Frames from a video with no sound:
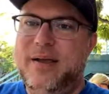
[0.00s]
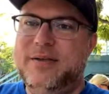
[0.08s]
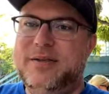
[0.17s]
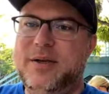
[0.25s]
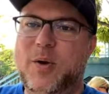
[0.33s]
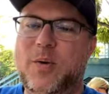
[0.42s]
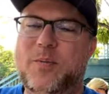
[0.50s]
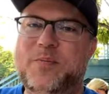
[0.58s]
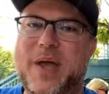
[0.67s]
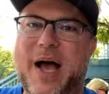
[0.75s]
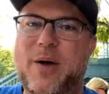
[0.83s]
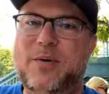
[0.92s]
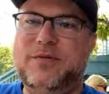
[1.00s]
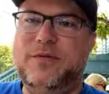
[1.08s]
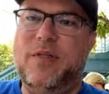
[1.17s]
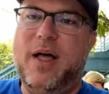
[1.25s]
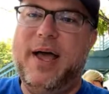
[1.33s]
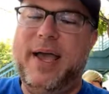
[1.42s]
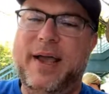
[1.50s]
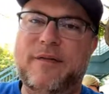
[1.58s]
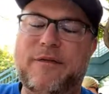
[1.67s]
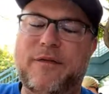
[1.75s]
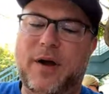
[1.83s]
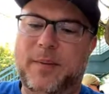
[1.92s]
So I was flying
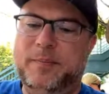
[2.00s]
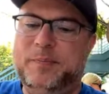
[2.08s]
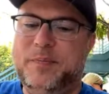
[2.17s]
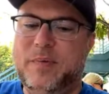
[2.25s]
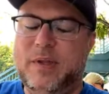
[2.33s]
from.